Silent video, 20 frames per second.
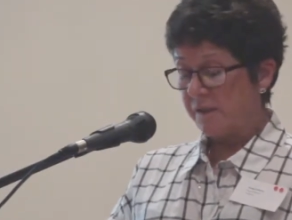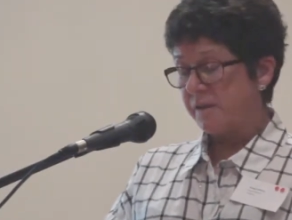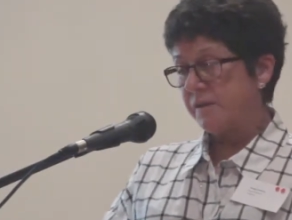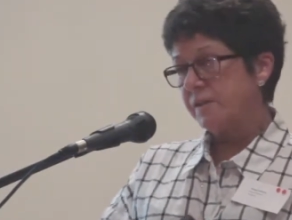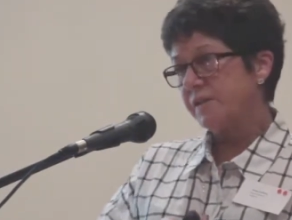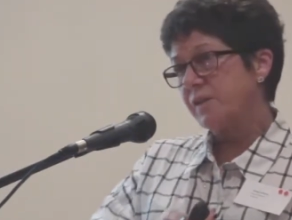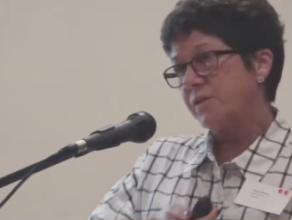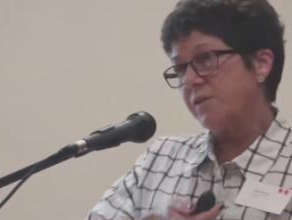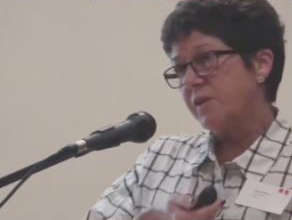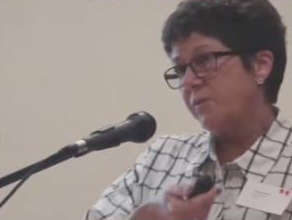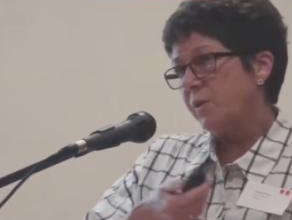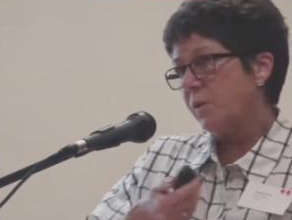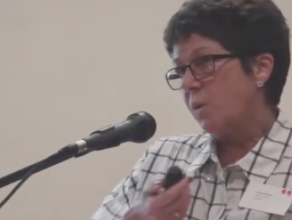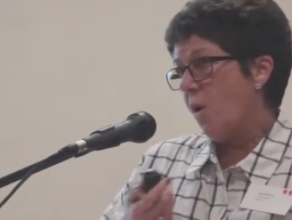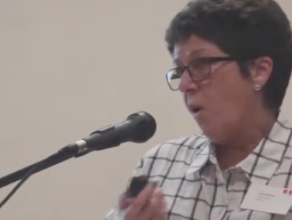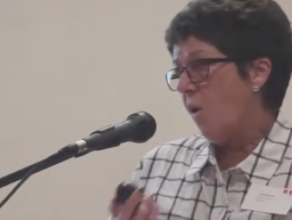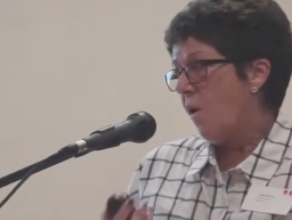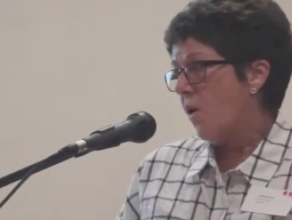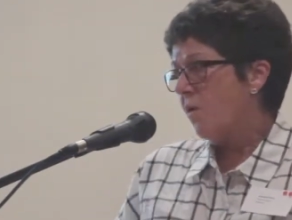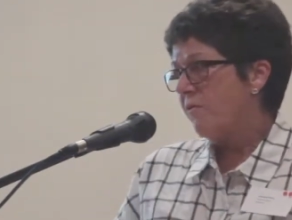So they were
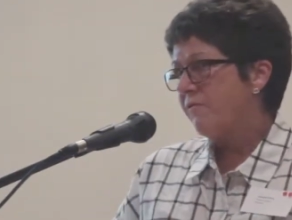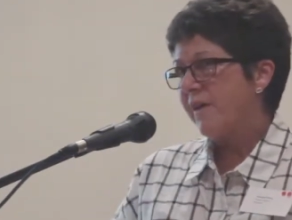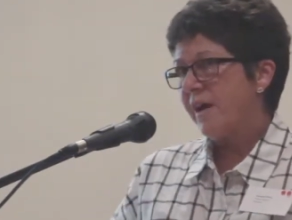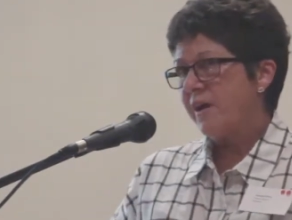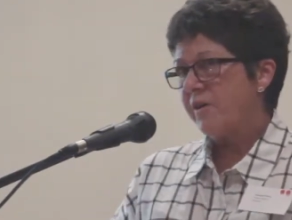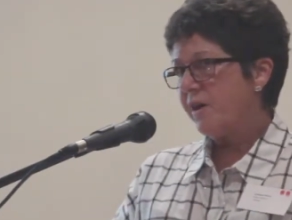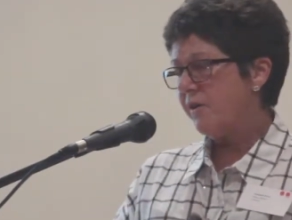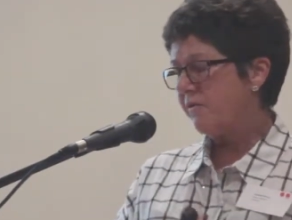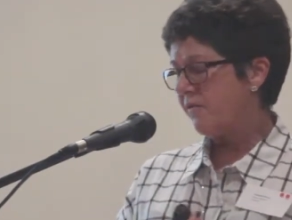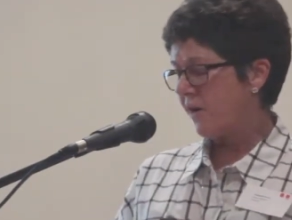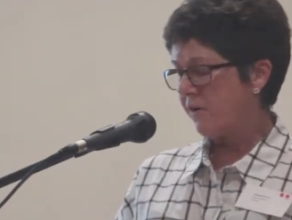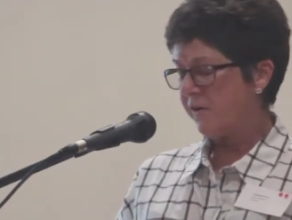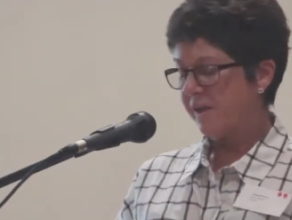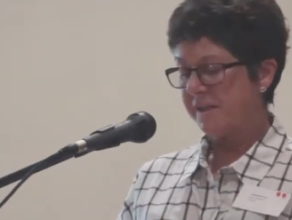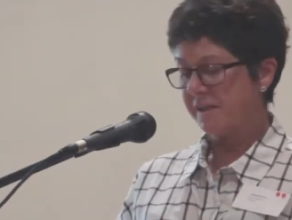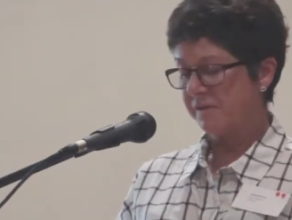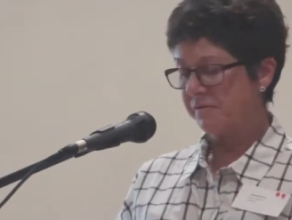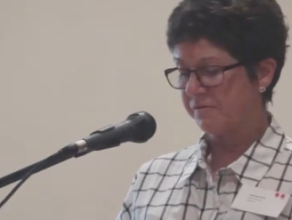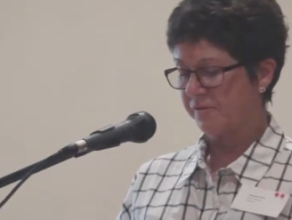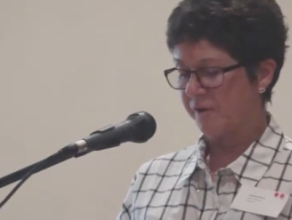all very, very
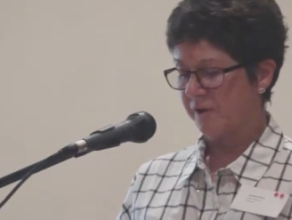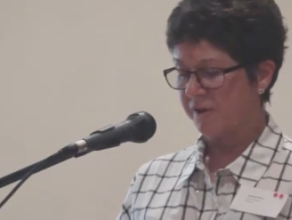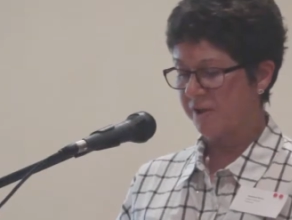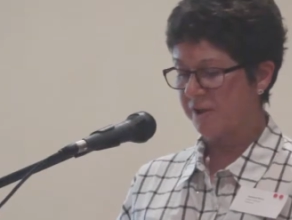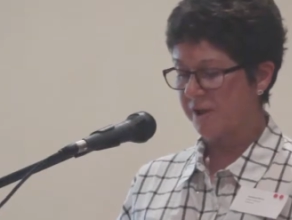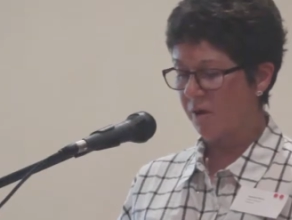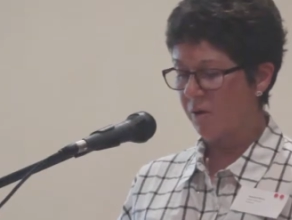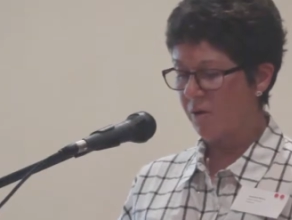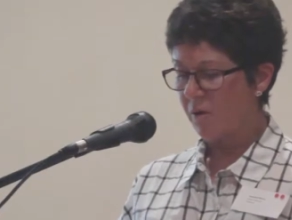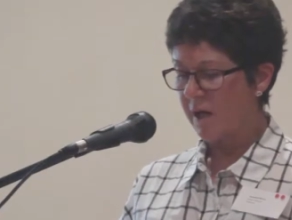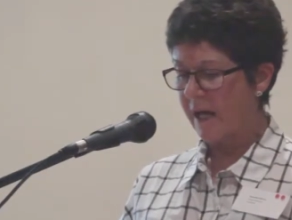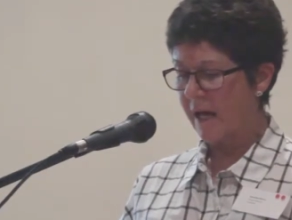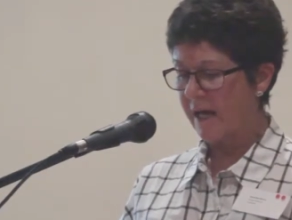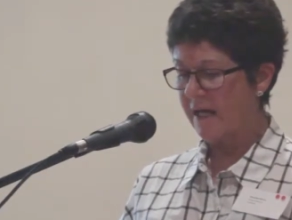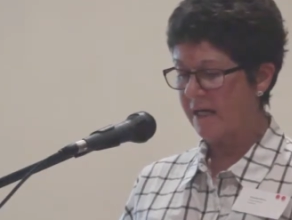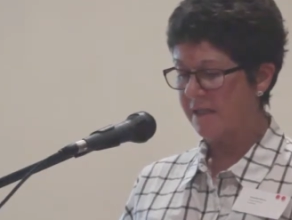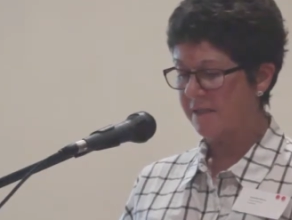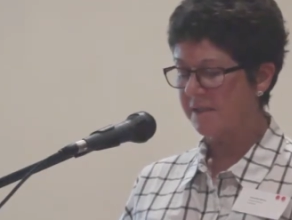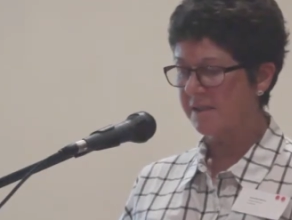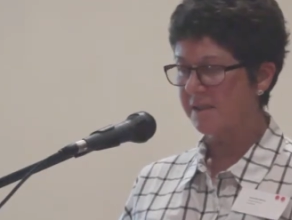different, all
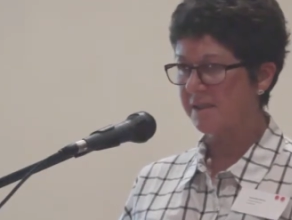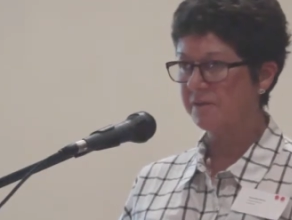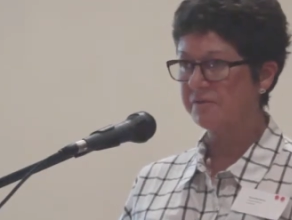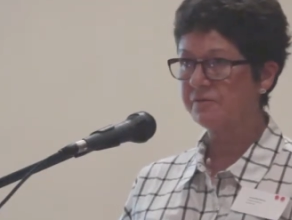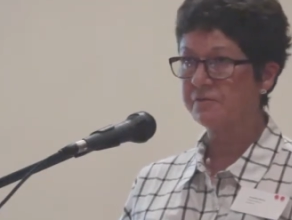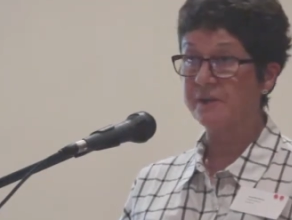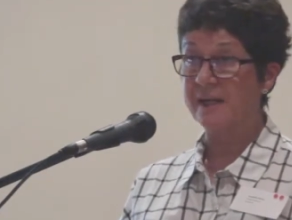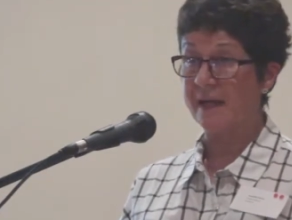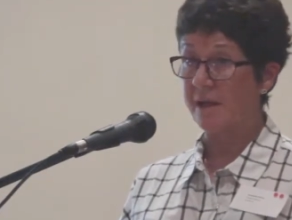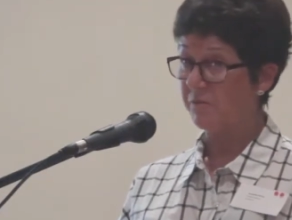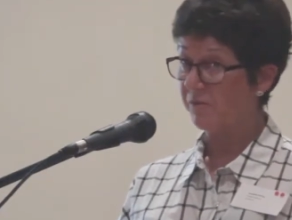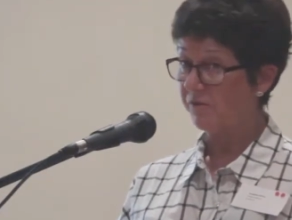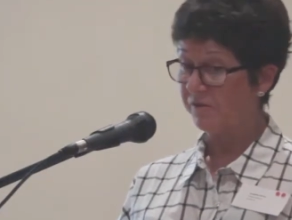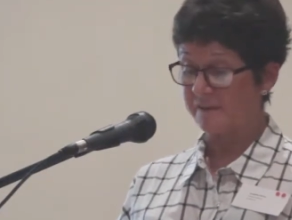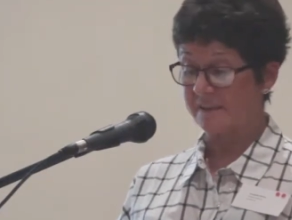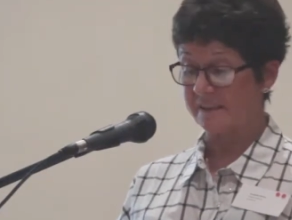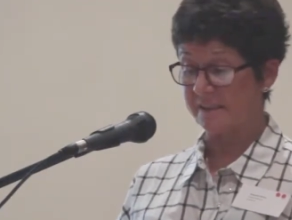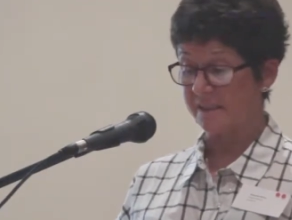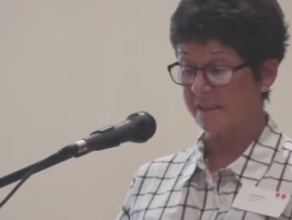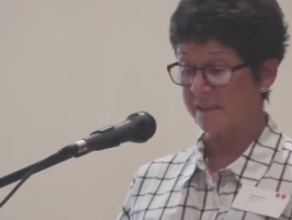had different
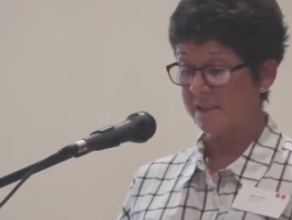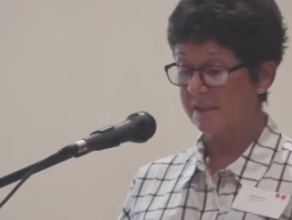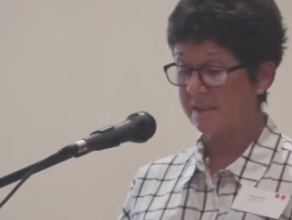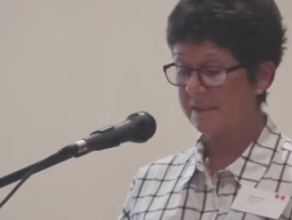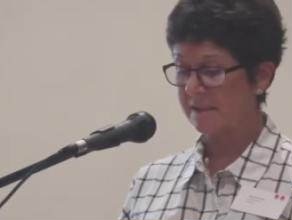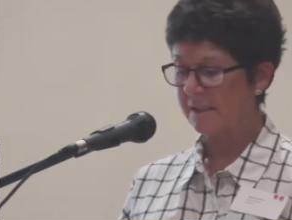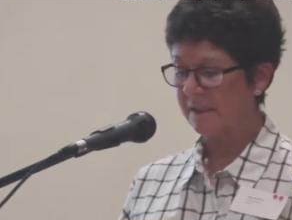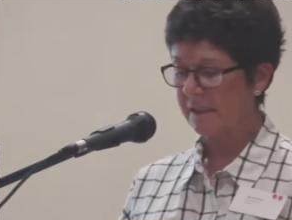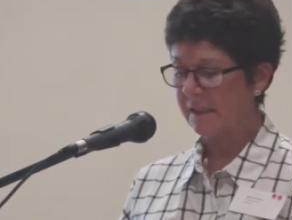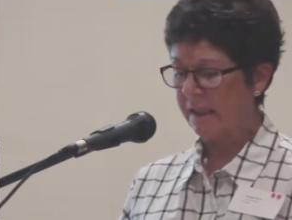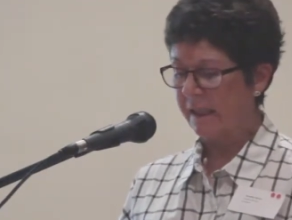emphases,